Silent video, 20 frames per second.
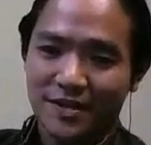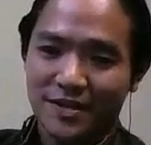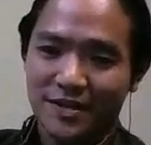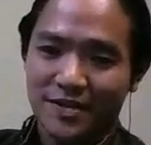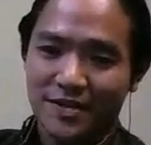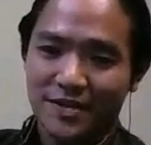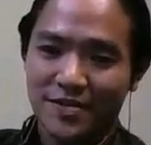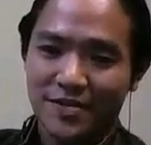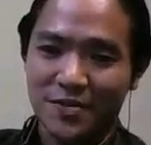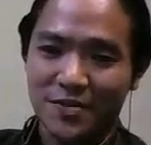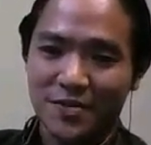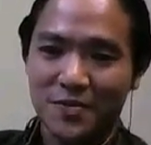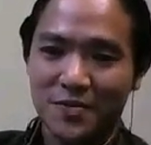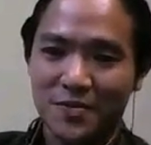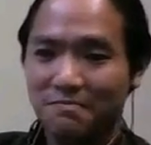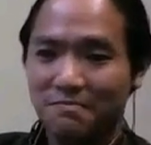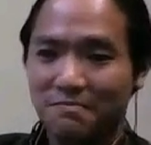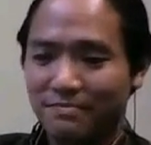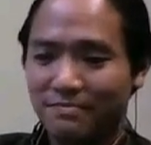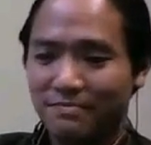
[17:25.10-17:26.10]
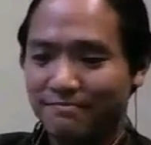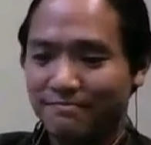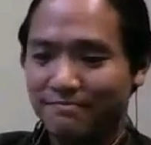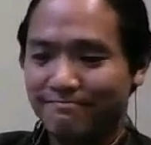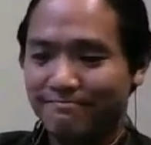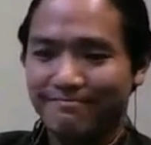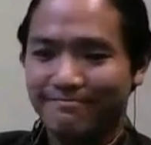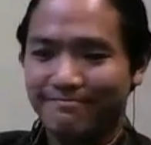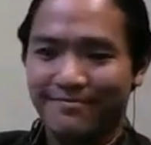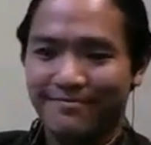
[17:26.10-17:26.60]
So
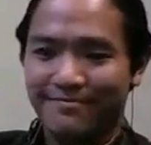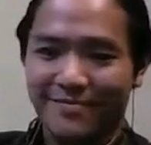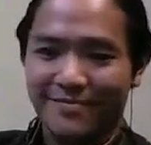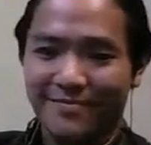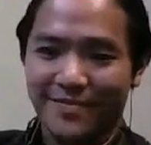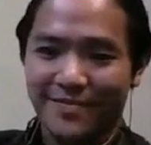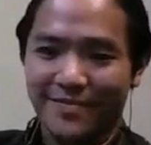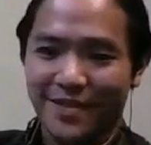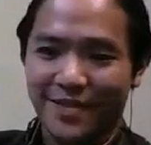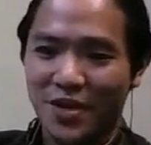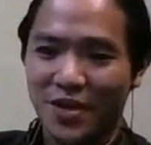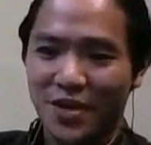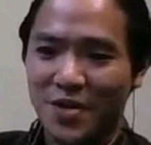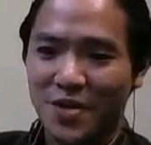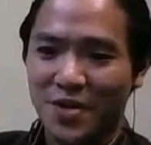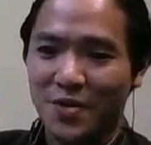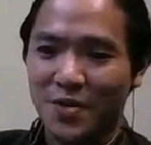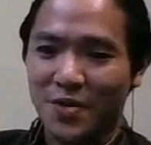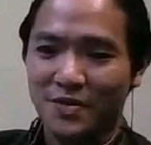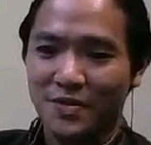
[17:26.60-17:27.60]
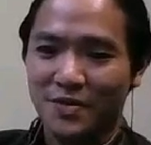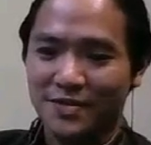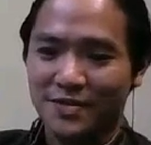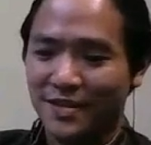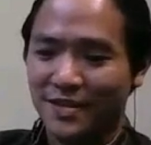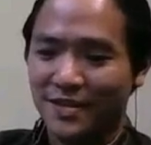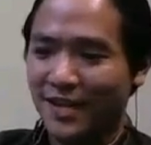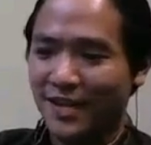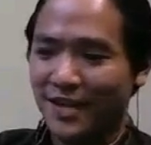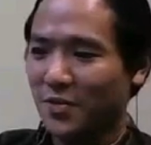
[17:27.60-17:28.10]
there you go.
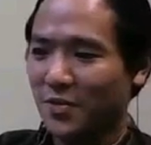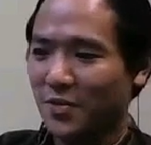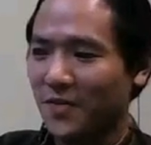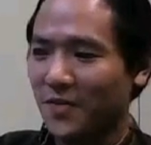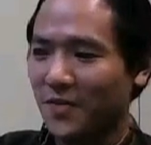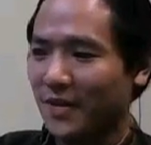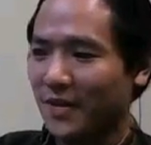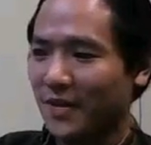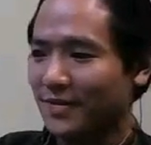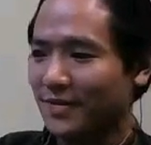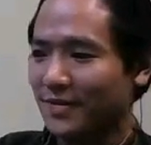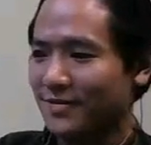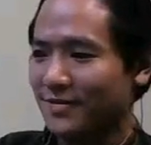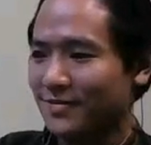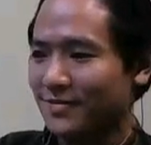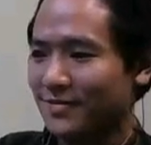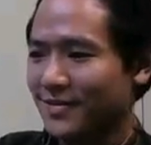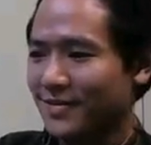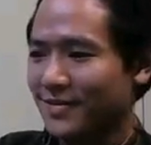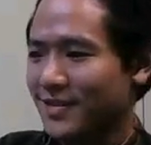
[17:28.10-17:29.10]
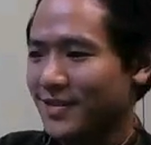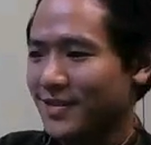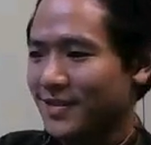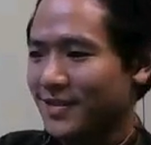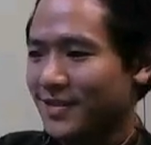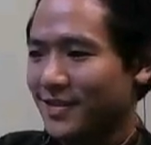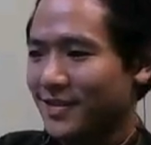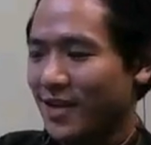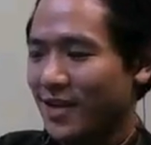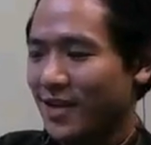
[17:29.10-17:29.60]
That's perfect.
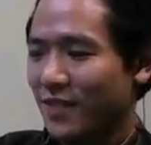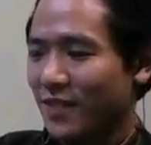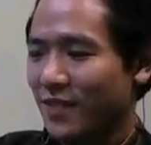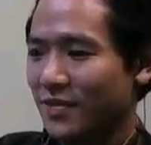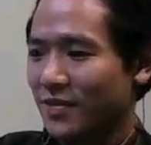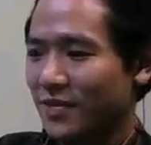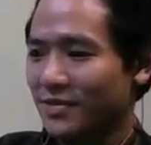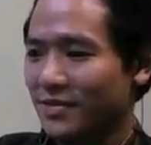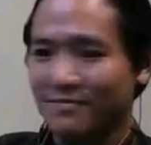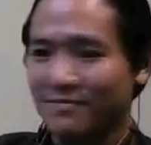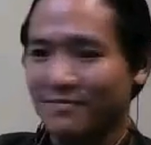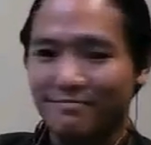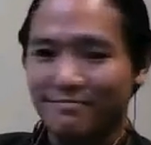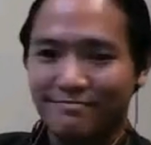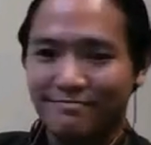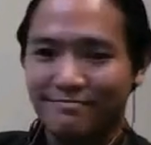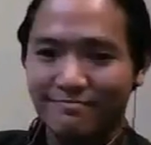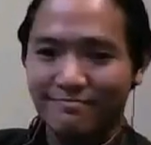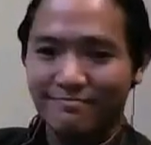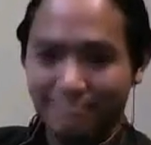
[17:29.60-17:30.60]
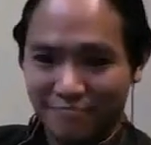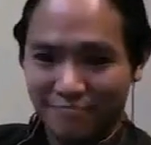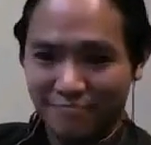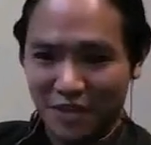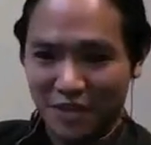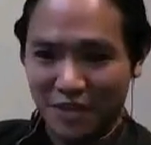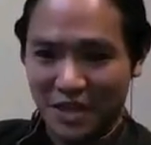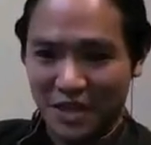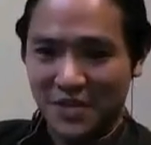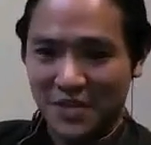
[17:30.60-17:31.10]
You have a
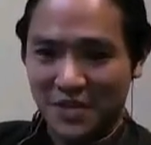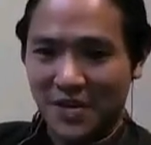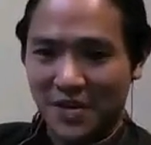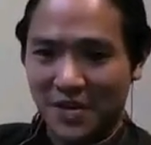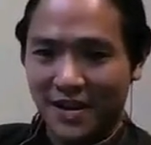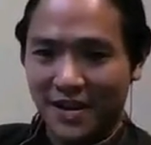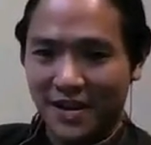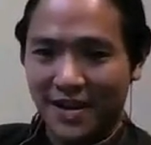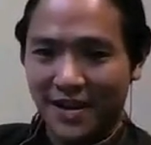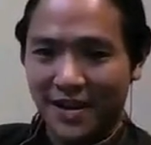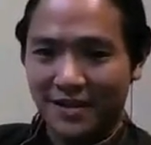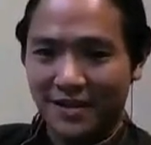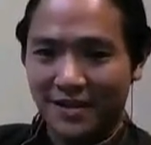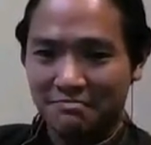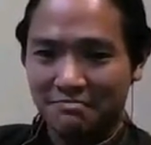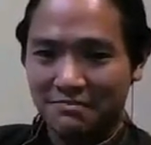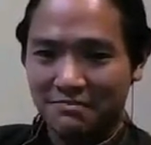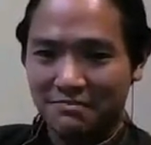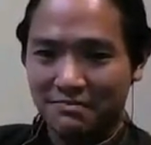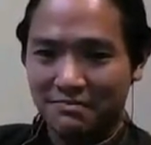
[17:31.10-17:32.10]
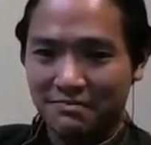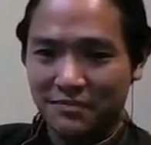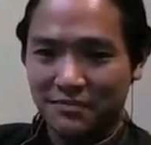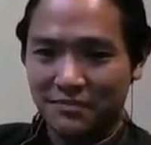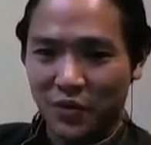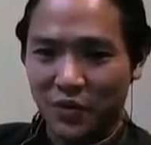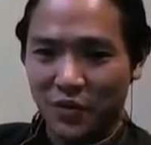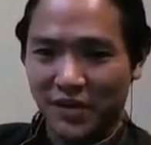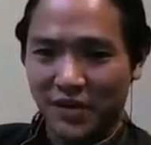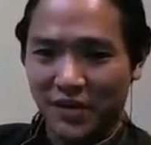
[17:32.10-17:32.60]
senior guy
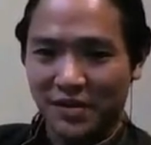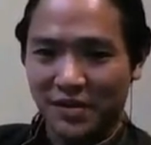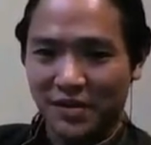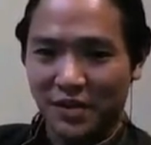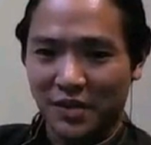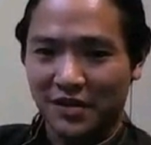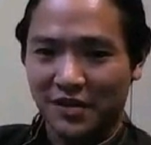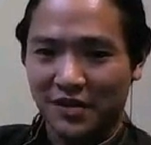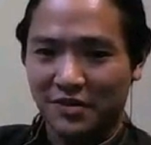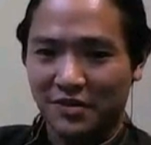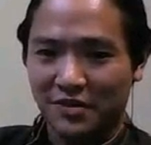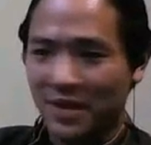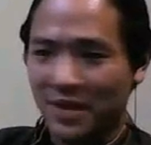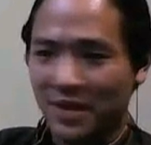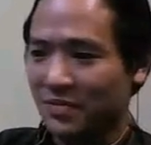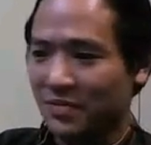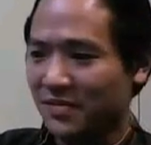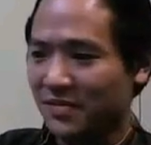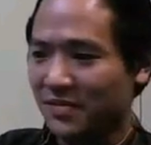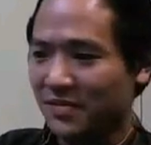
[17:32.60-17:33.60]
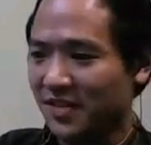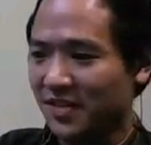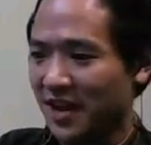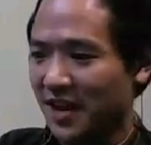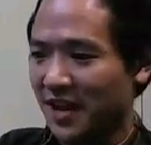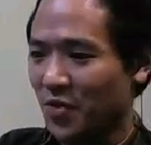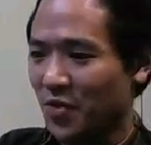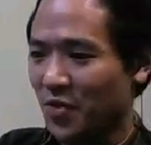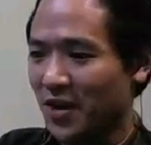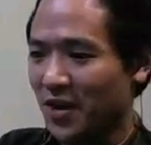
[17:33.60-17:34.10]
doing something extreme,
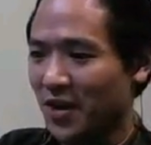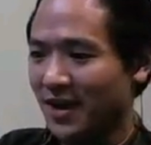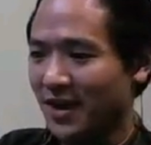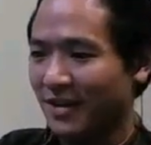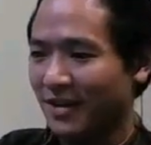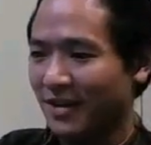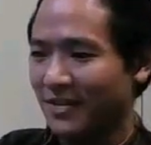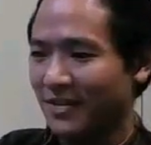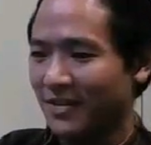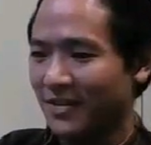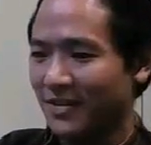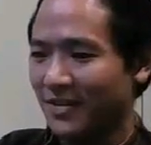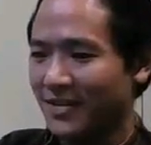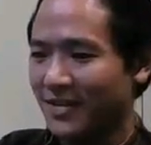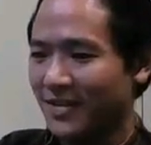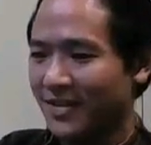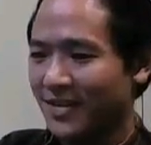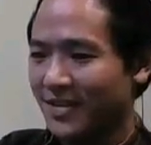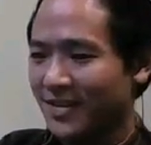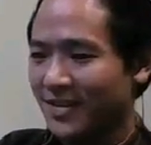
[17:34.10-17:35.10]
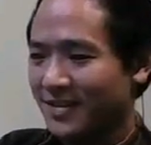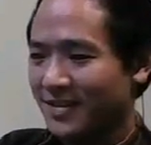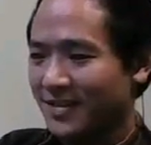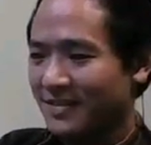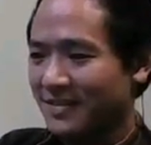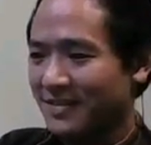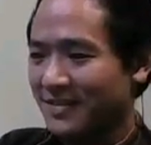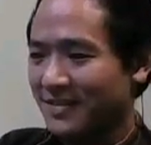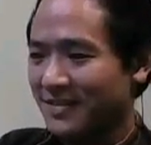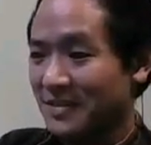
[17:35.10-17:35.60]
skateboarding and all.
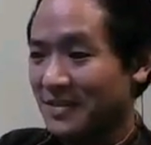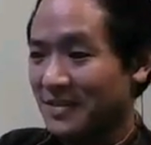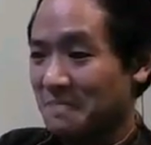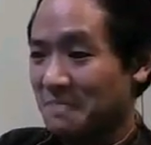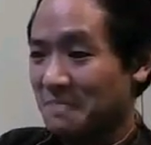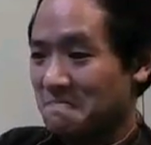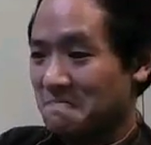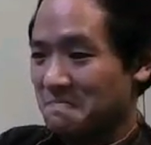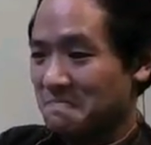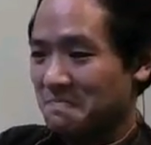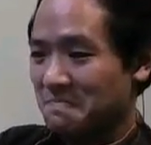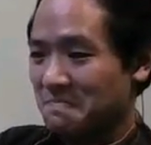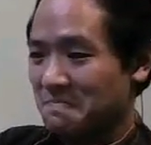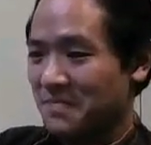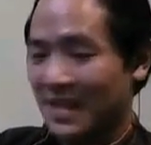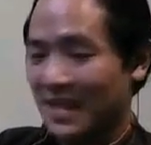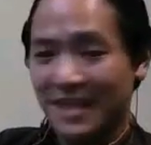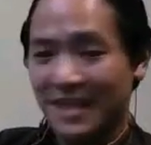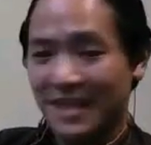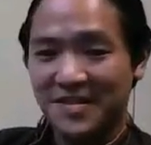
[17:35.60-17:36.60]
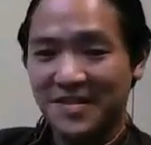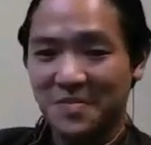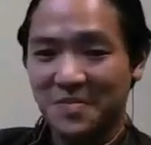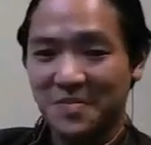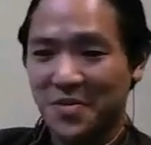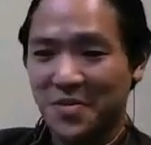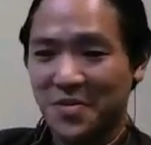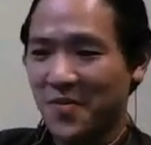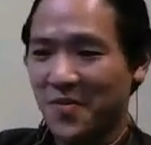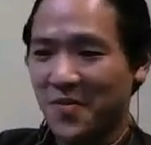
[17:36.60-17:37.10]
So this is
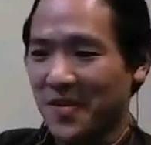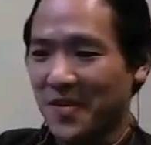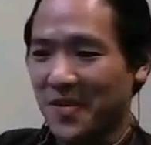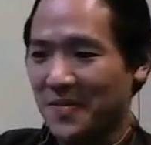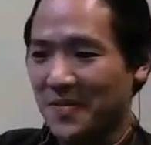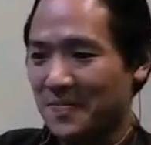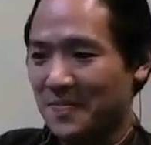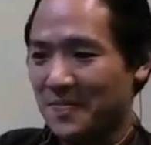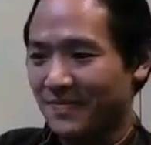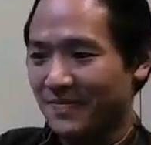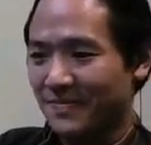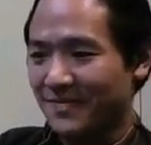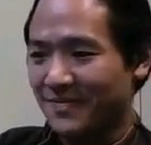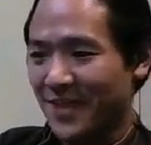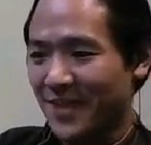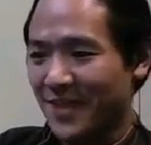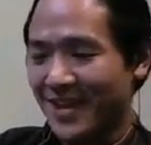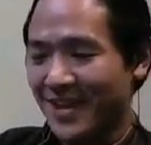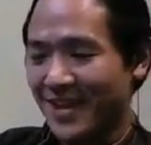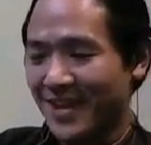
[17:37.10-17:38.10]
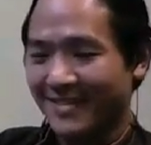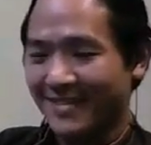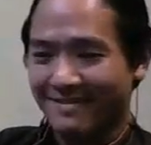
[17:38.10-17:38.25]
perfect, right?